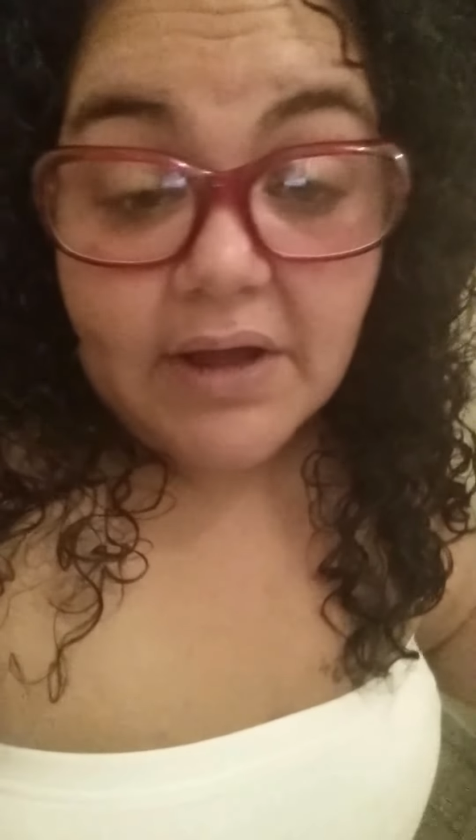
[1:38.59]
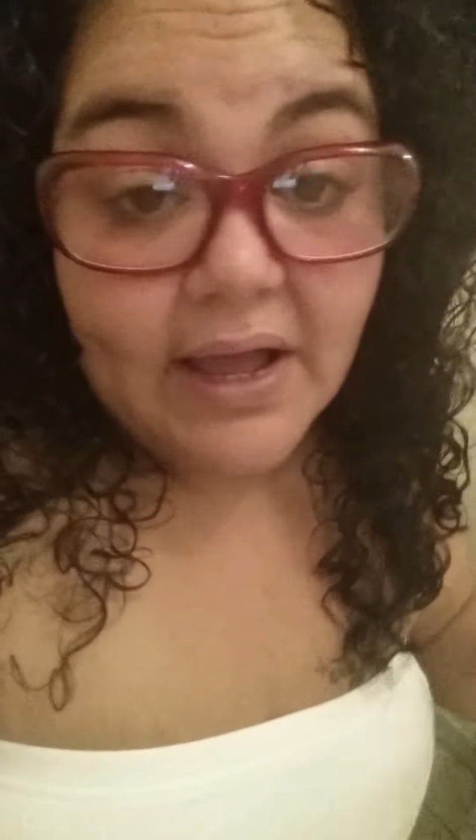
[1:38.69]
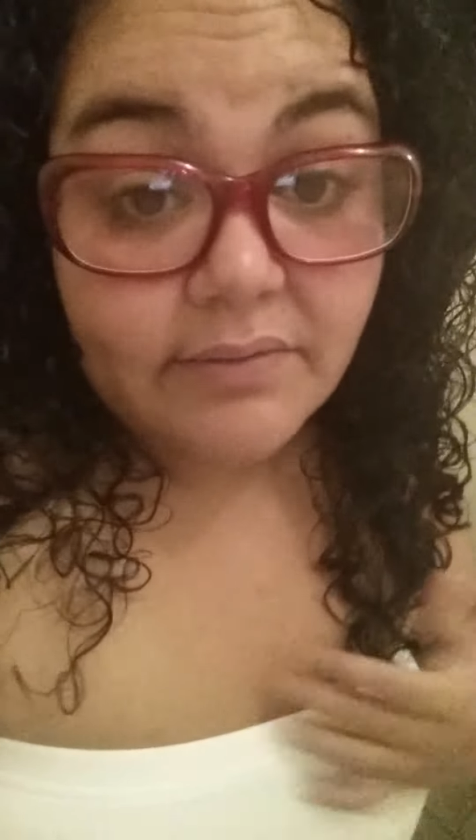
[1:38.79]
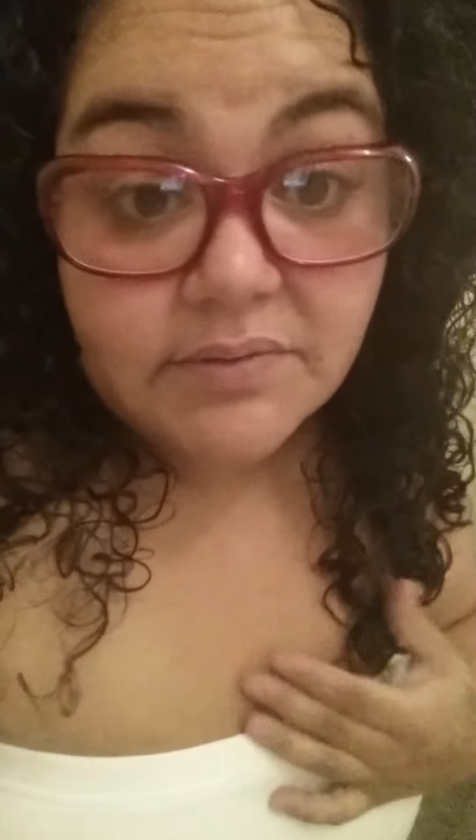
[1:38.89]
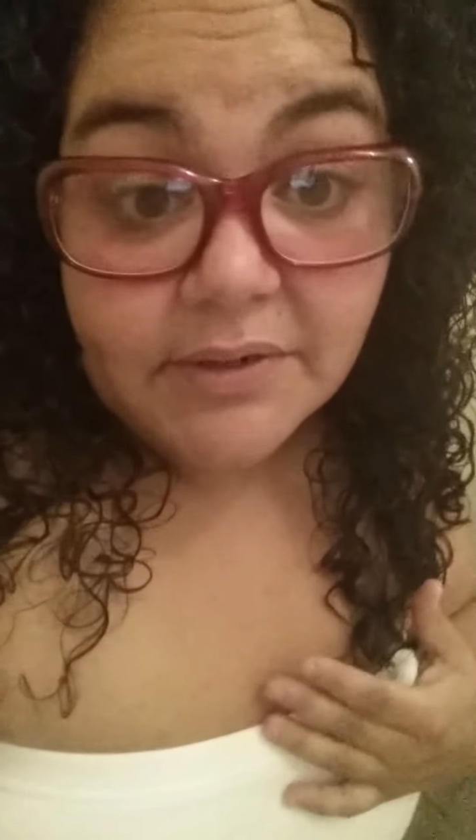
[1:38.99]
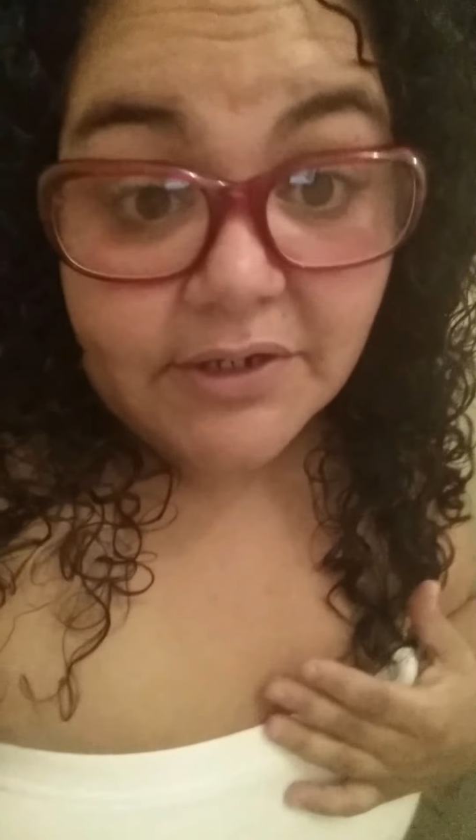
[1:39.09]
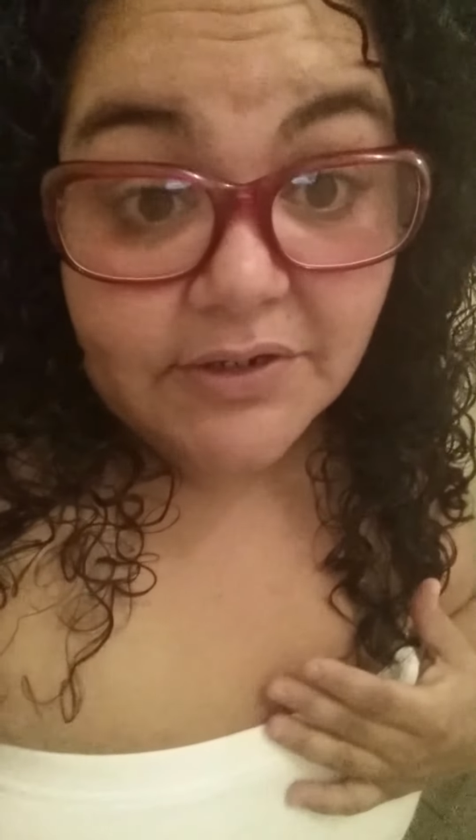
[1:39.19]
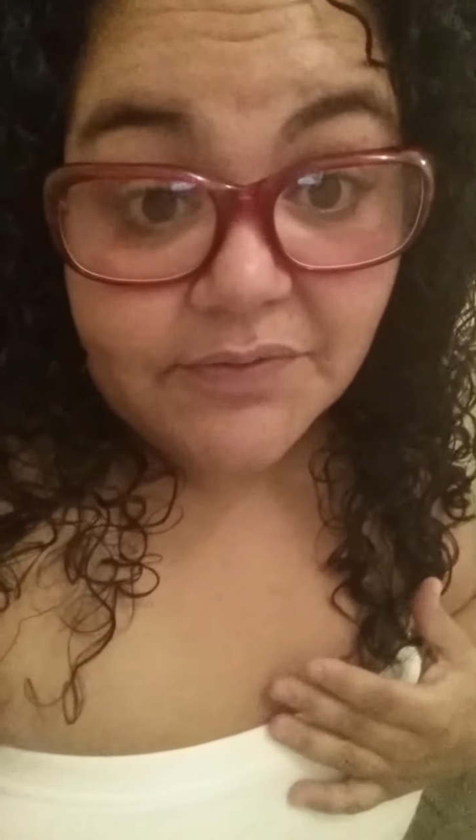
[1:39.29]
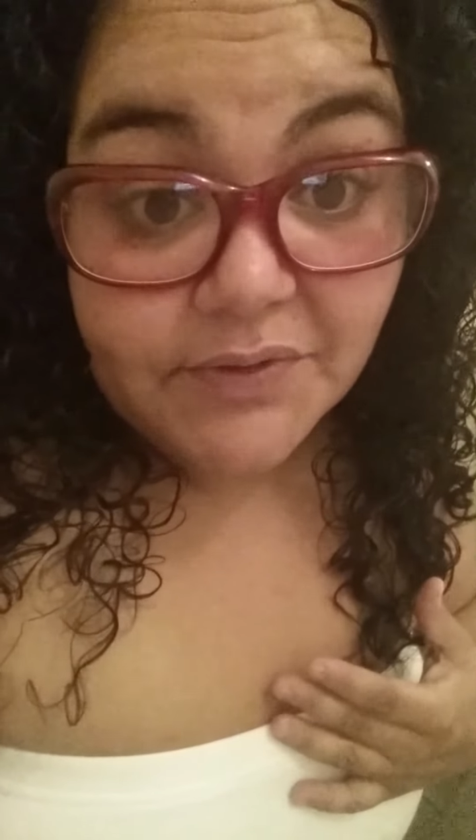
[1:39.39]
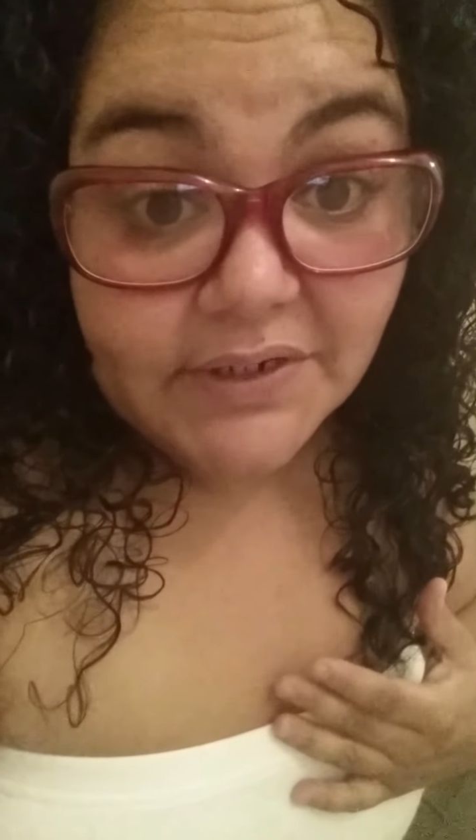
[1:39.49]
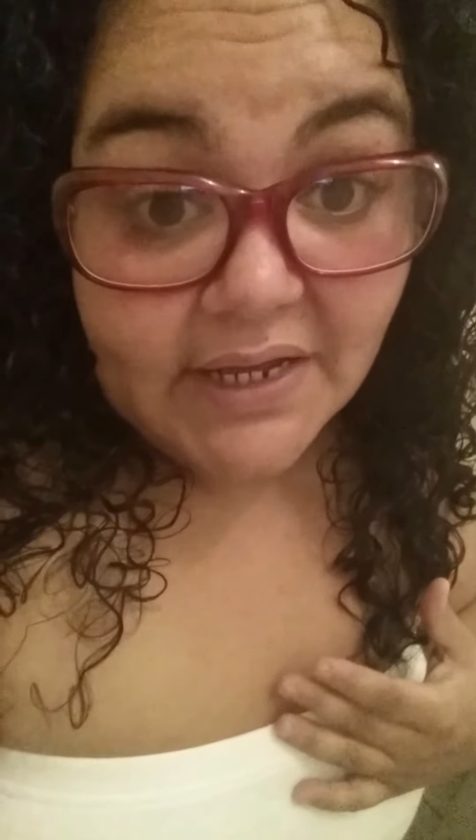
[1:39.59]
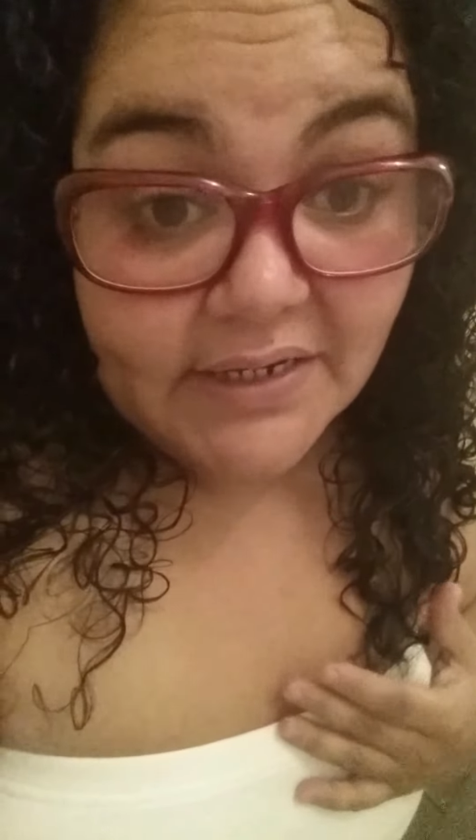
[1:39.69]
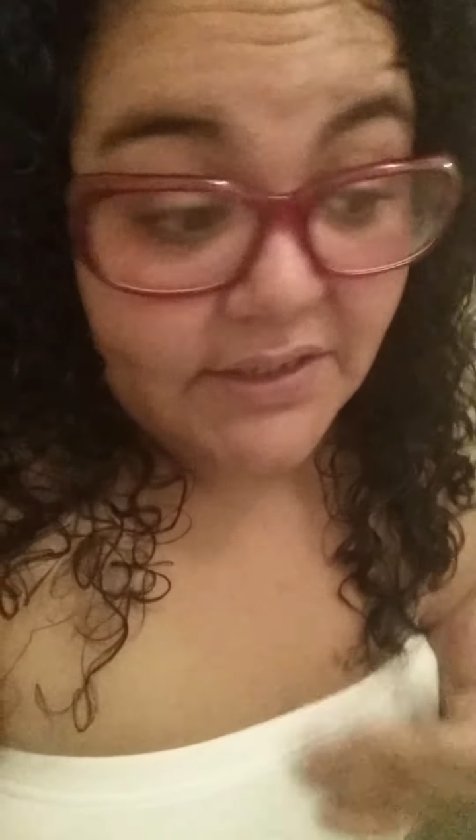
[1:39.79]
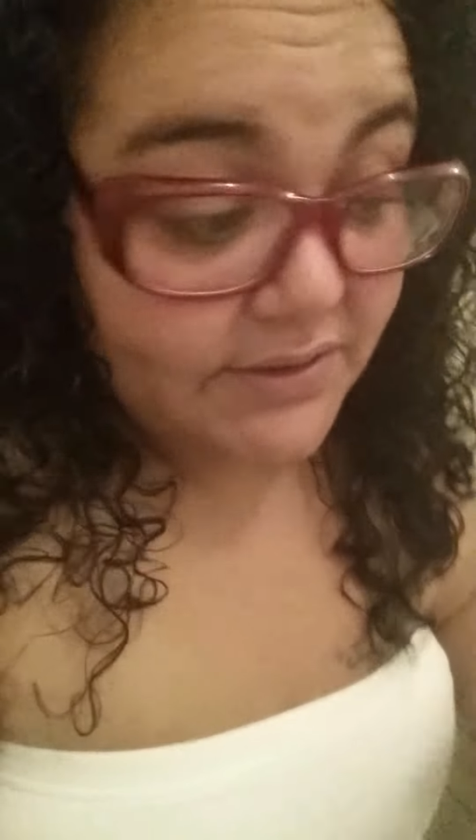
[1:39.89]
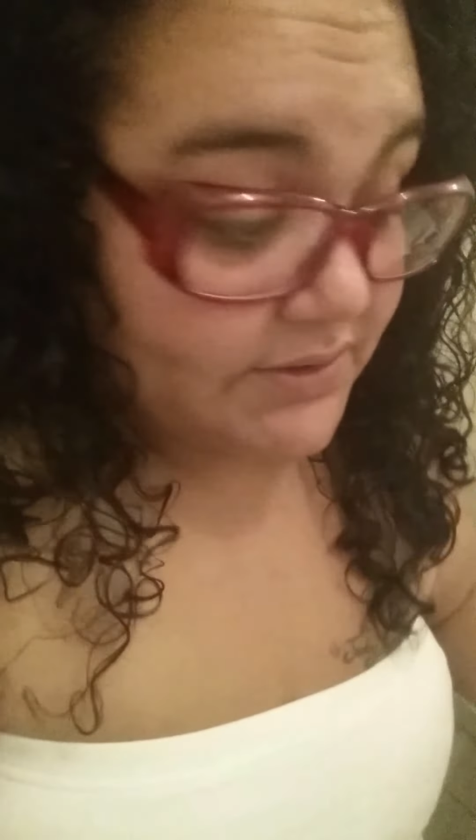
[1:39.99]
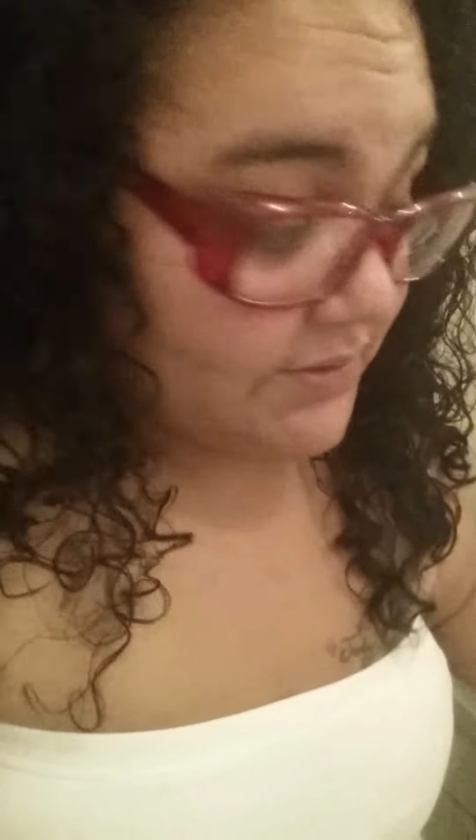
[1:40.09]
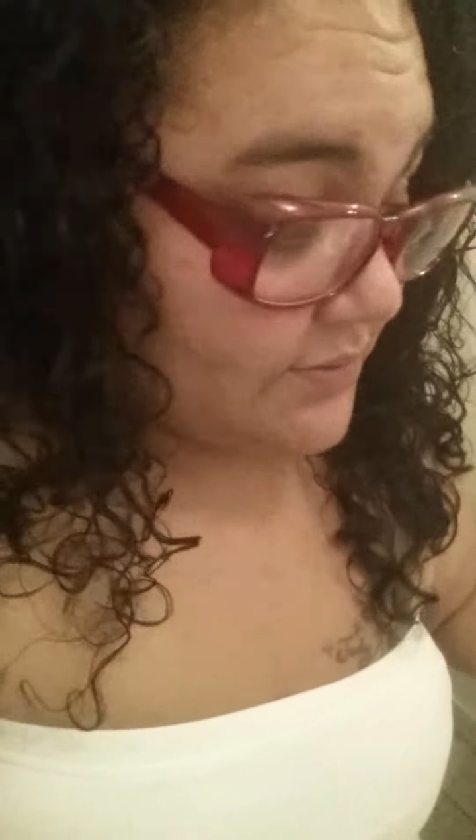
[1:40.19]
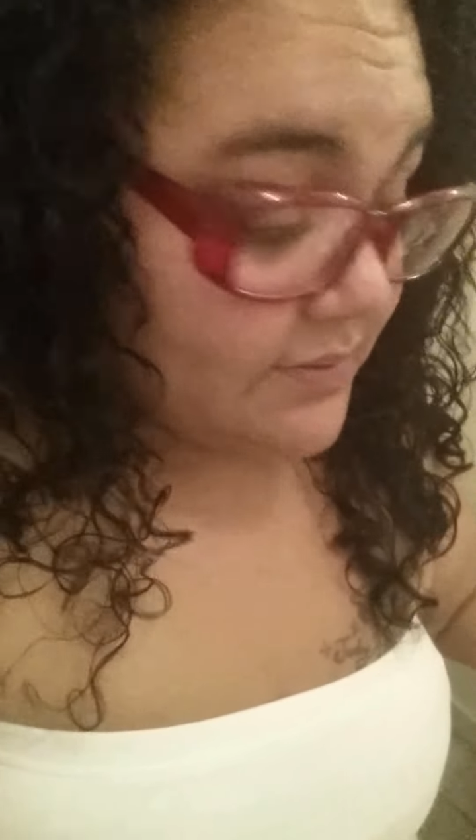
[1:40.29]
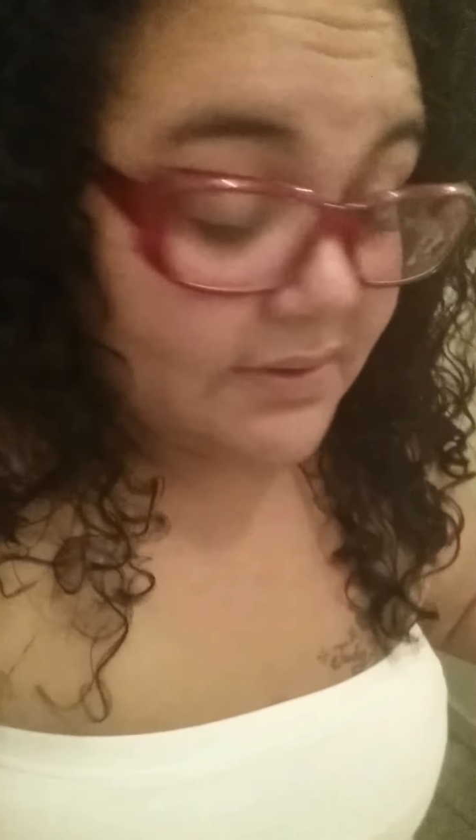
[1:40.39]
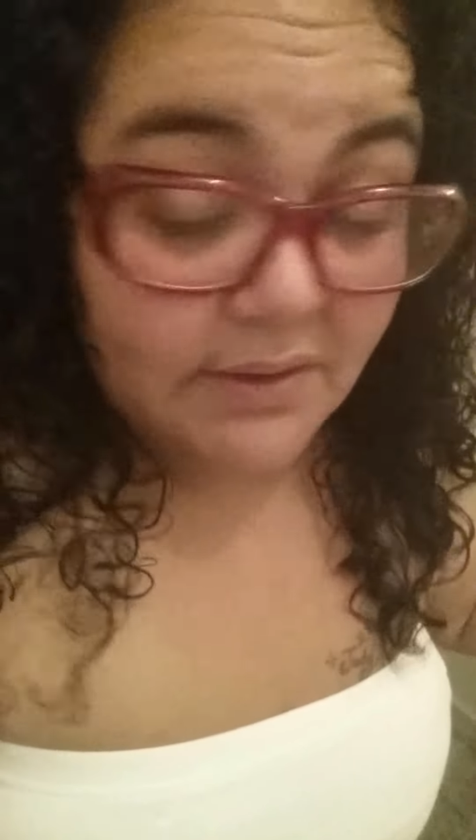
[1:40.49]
I was married for 9 years, so